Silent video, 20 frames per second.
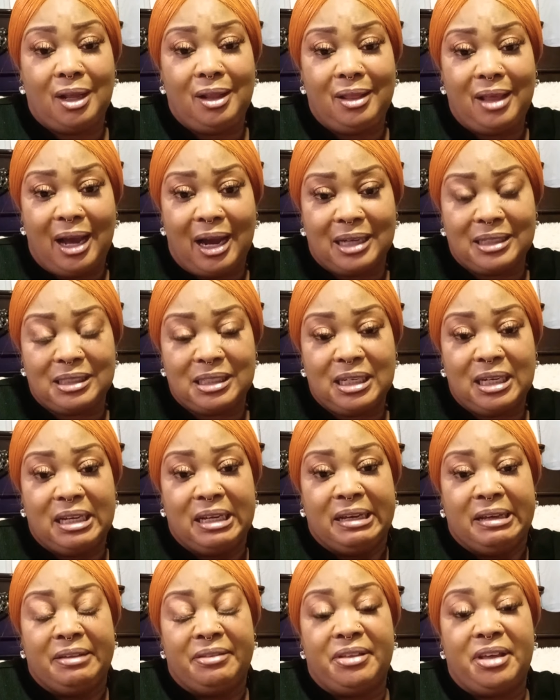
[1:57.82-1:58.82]
that
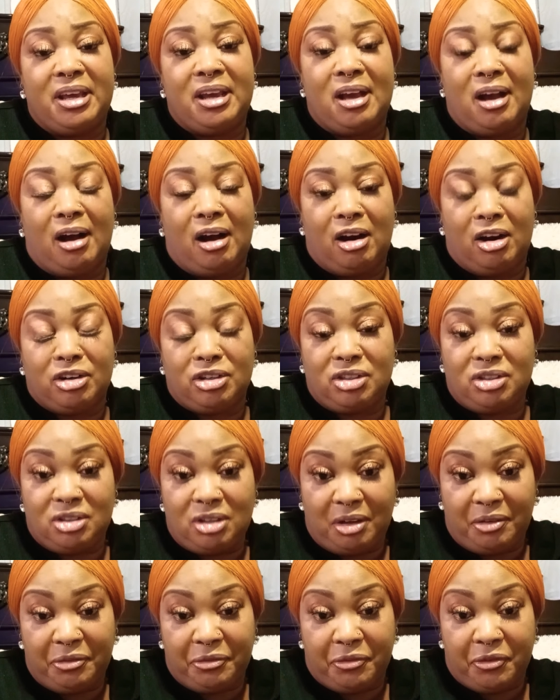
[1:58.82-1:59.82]
they are
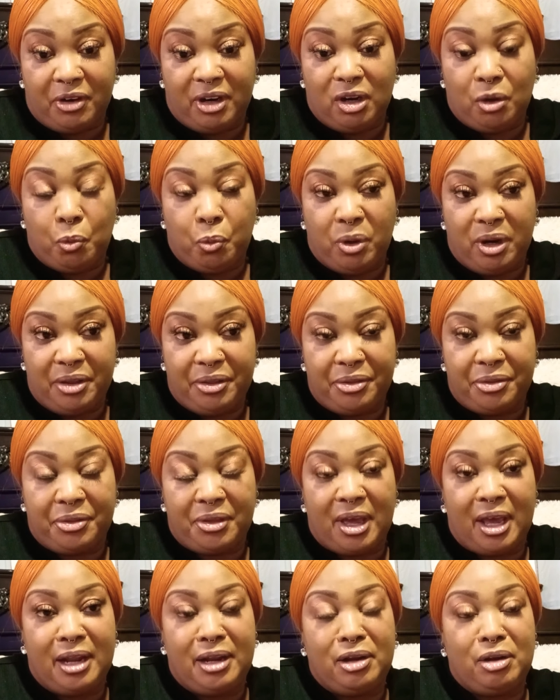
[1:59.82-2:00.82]
suffering with
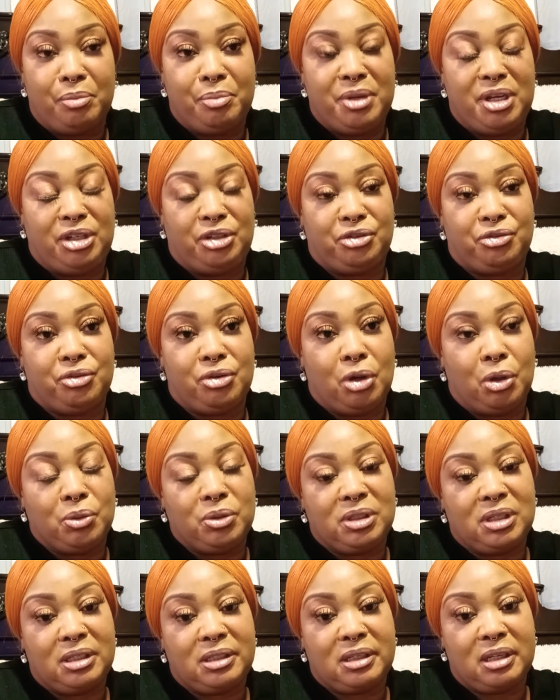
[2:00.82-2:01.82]

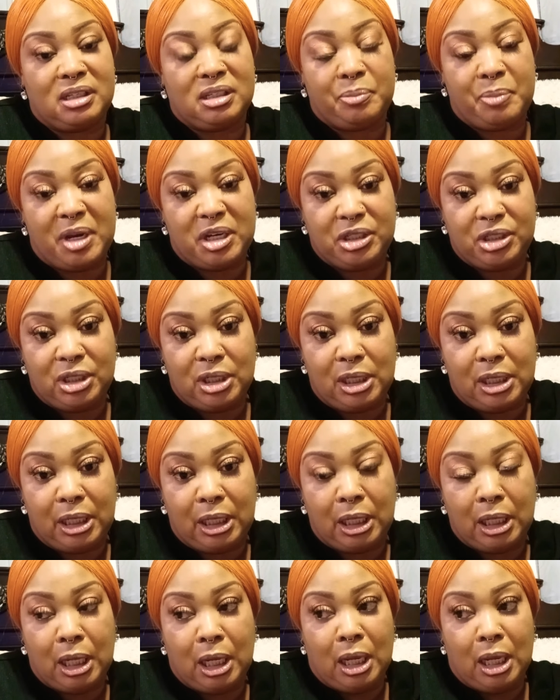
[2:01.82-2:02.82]
endometriosis,
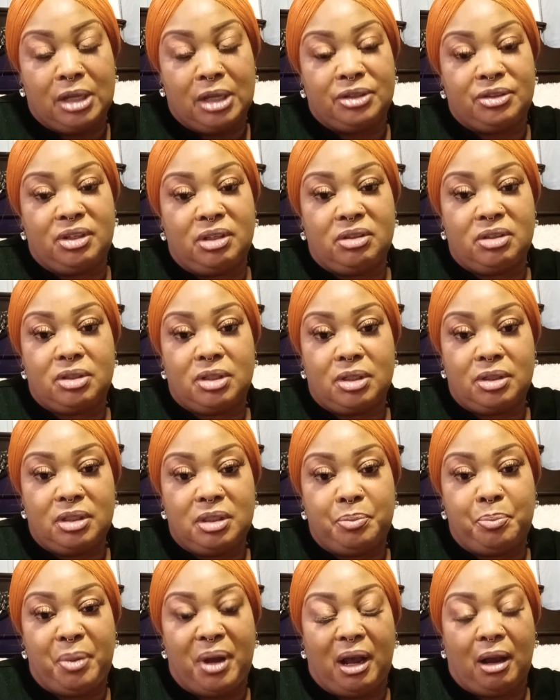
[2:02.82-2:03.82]
especially
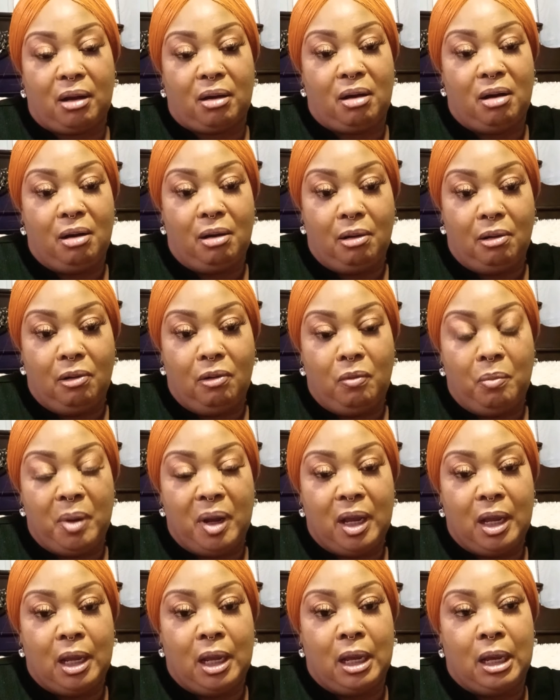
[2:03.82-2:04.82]
sisters back
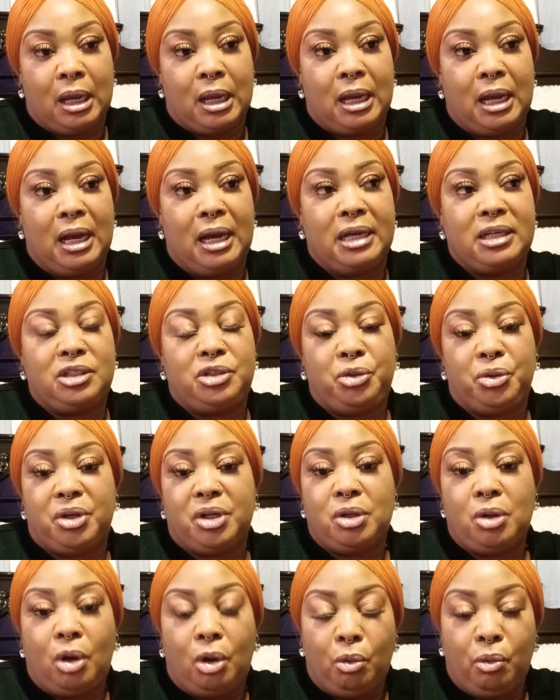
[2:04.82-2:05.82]
home. Guys, you
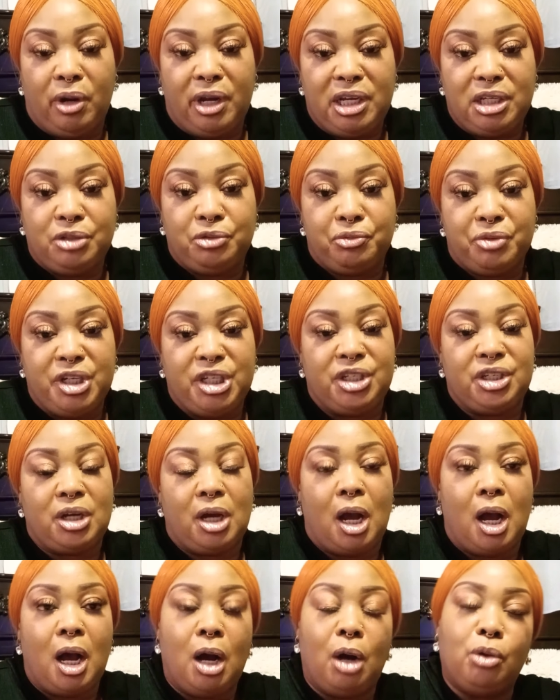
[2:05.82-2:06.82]
can always reach
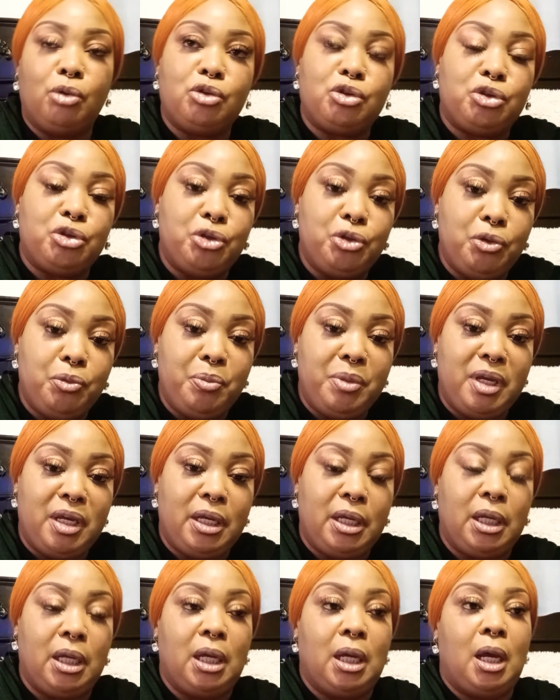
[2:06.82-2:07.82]
out to
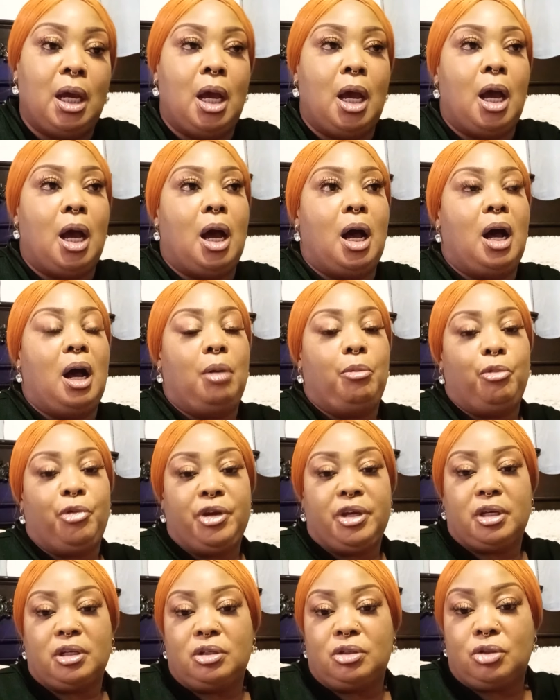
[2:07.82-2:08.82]
me.
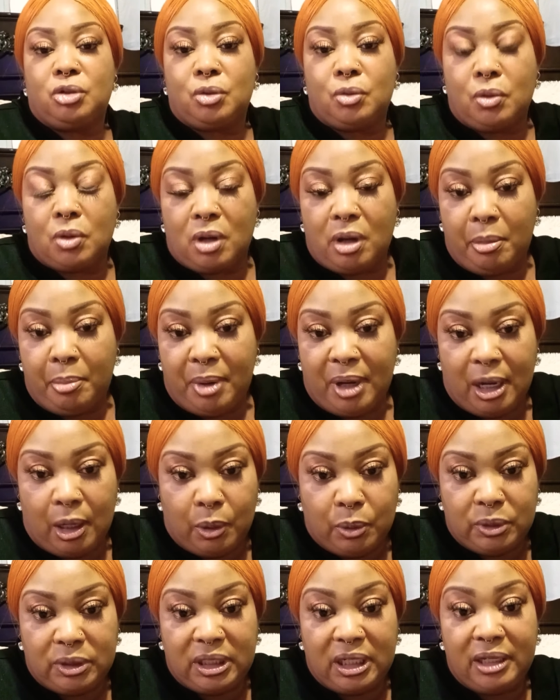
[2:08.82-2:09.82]
We can talk
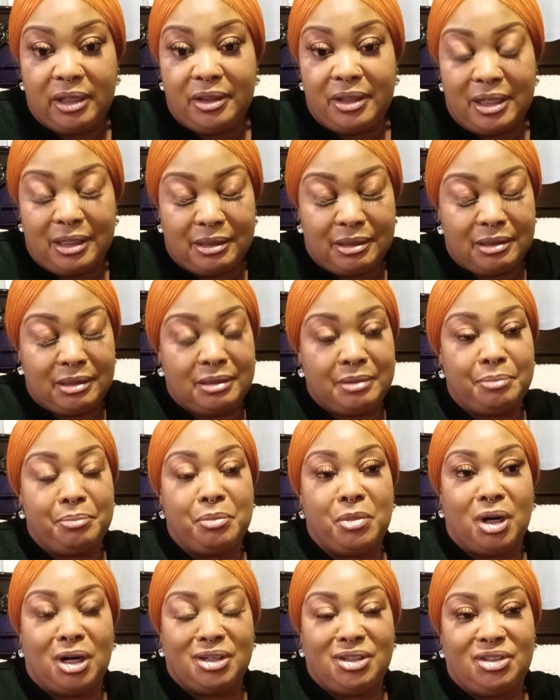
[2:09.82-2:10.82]
about this
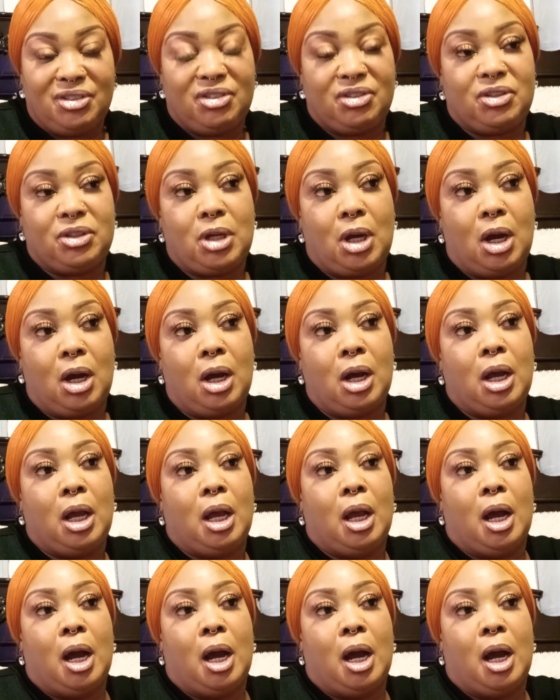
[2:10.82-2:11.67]
monster.